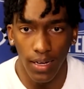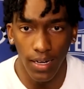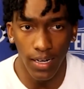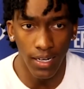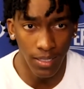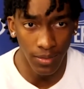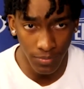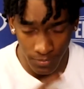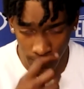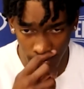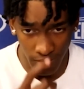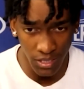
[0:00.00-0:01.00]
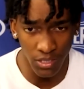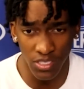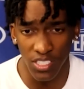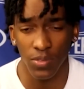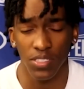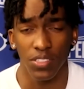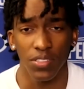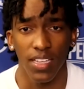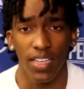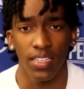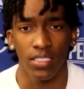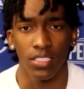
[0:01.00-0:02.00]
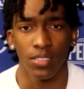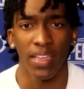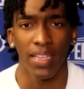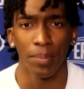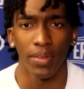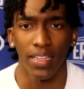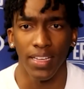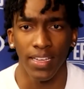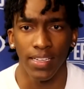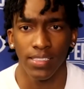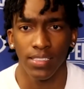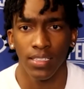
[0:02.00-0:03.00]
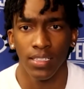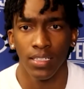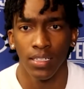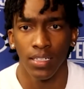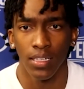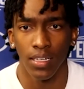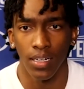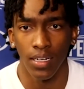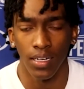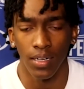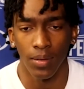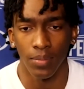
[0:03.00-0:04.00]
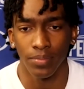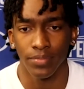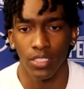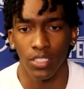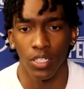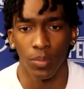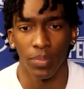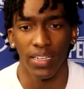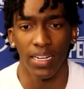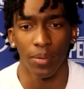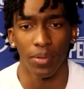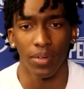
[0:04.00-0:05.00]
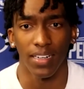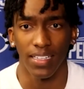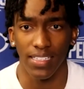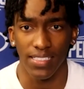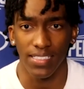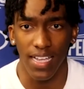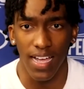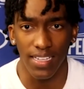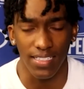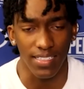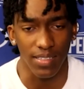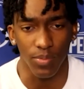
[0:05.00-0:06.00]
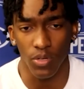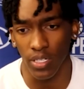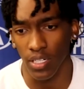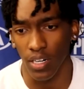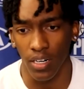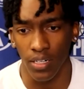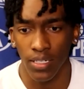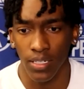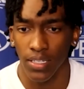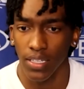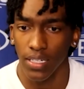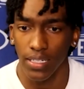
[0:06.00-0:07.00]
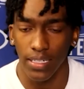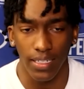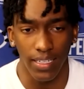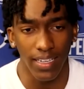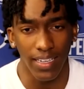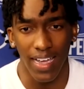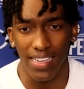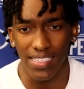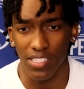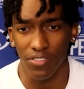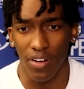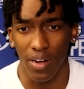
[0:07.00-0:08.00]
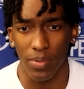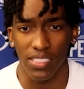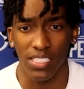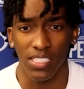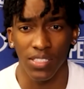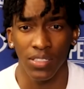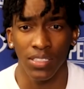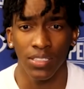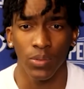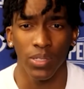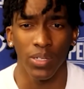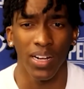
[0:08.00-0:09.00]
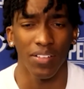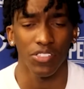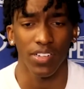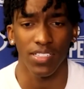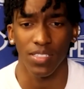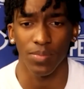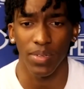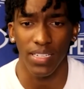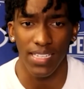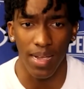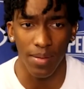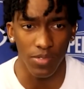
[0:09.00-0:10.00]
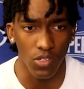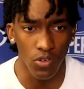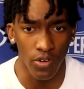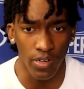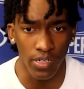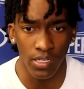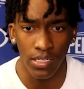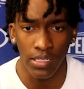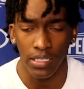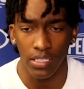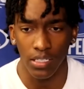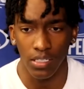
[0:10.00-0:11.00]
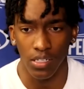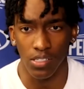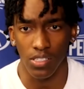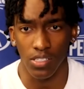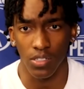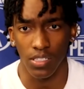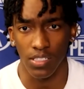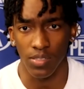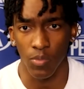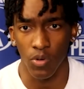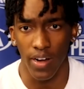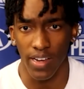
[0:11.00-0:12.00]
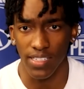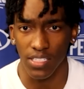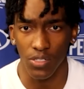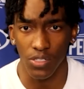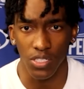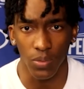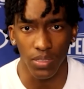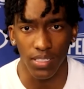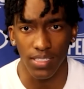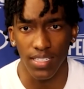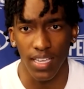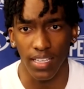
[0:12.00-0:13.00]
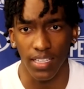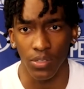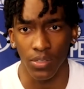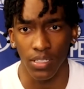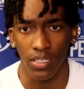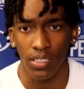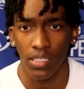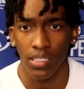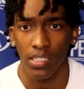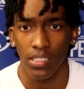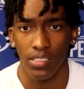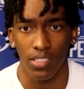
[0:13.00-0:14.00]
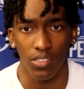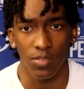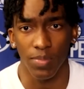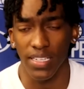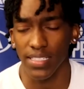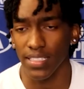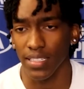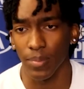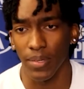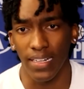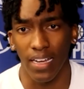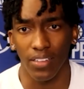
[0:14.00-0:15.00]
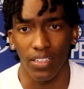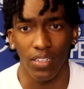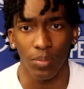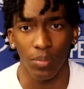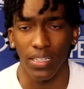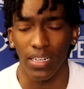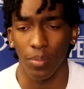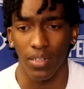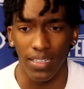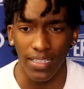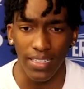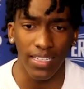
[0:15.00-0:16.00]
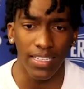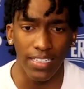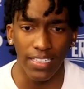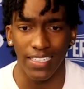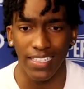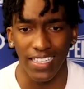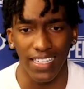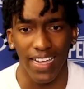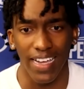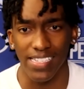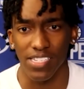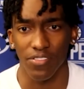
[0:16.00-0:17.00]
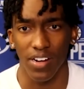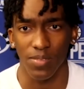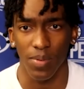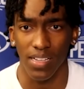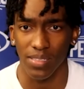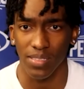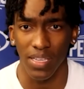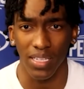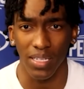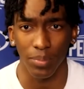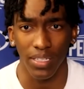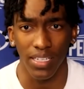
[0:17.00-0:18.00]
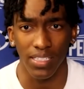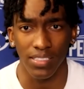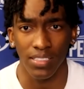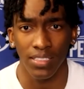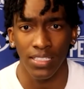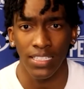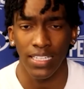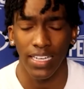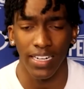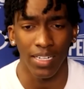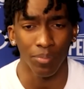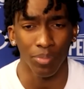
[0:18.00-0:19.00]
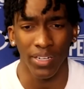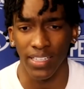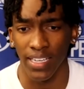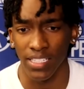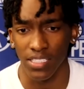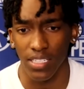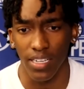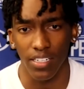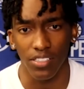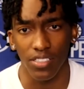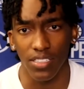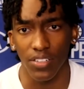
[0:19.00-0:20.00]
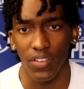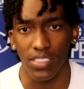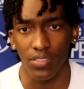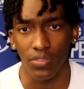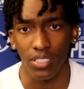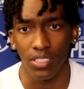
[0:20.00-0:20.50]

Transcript: You know, just what you said, just making plays, you know, being able to lead these guys as a point guard, getting guys in the right position. We don't have Trez's big time scoring, you know, so it's more execution with the second unit. So it's basically being out there, being able to lead, get guys in the right spots and making plays, and then bringing the energy defensively.